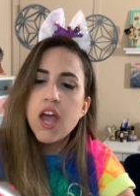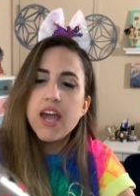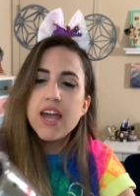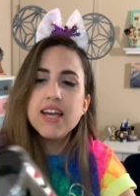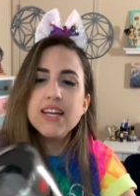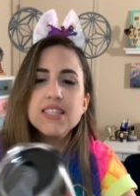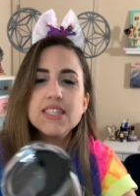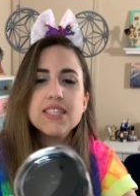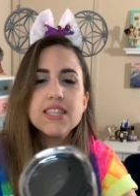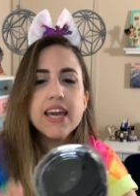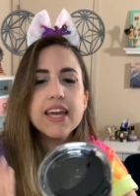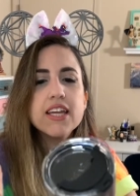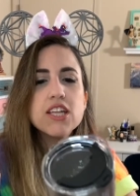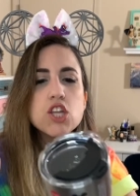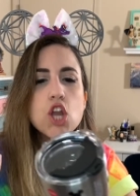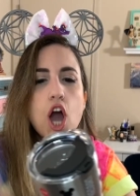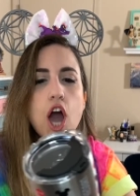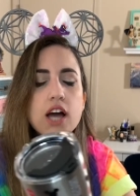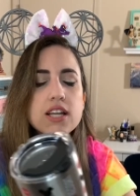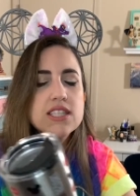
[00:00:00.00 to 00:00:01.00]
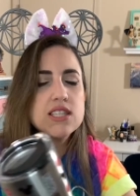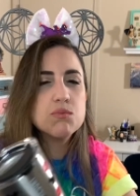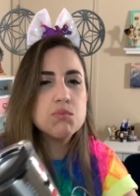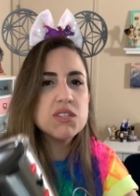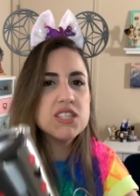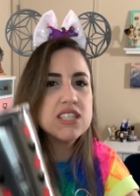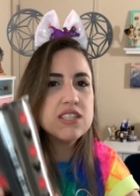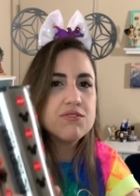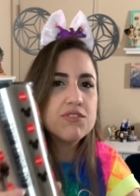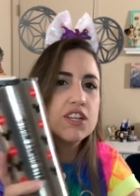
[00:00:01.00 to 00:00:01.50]
It's like not
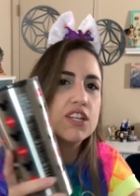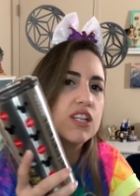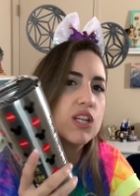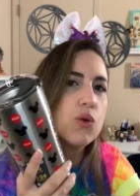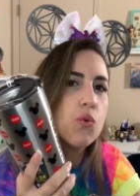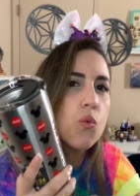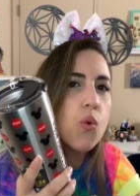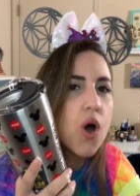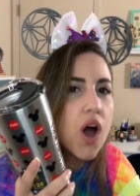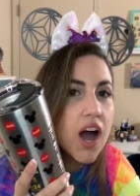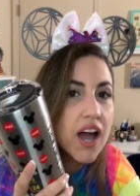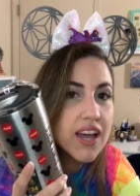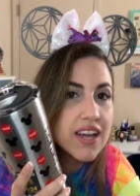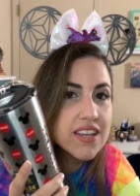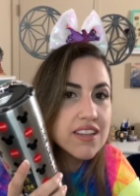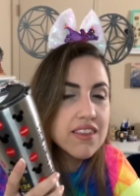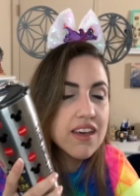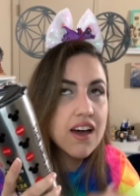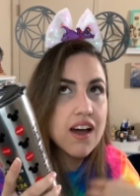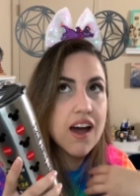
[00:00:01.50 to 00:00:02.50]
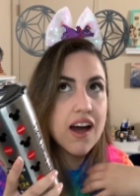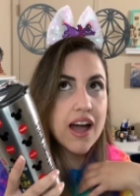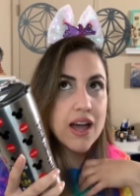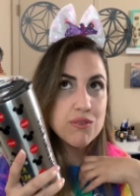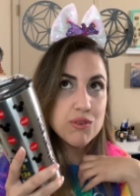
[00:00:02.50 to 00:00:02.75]
specifically one that I